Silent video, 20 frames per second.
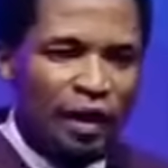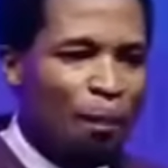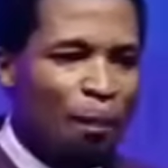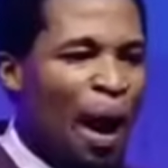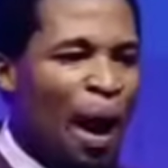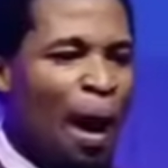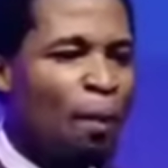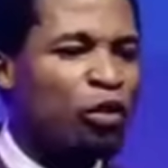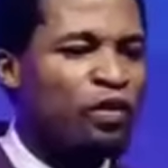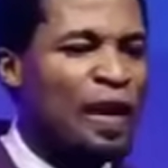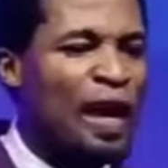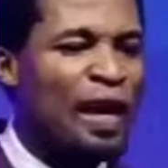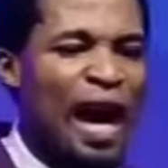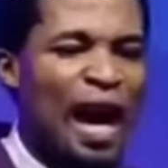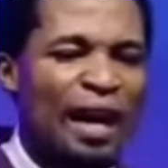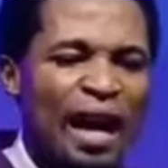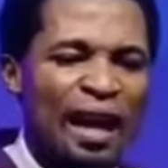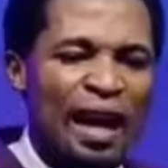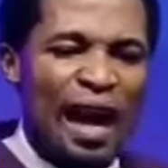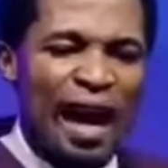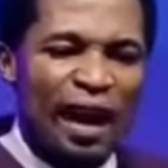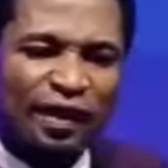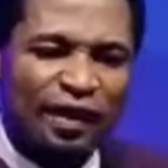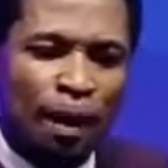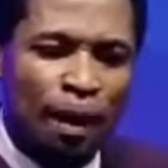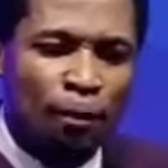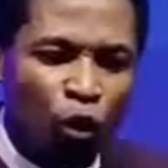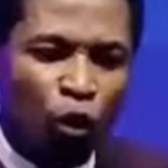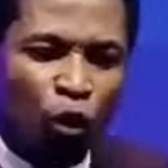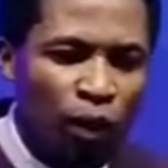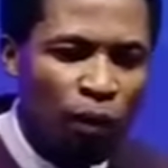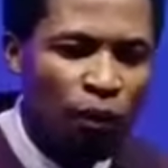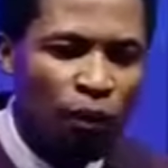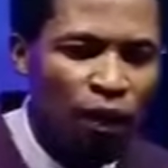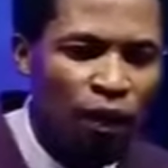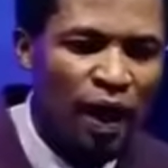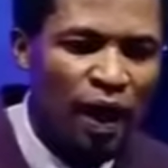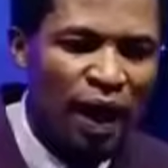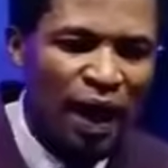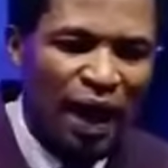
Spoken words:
The Bible said Ananias came to him,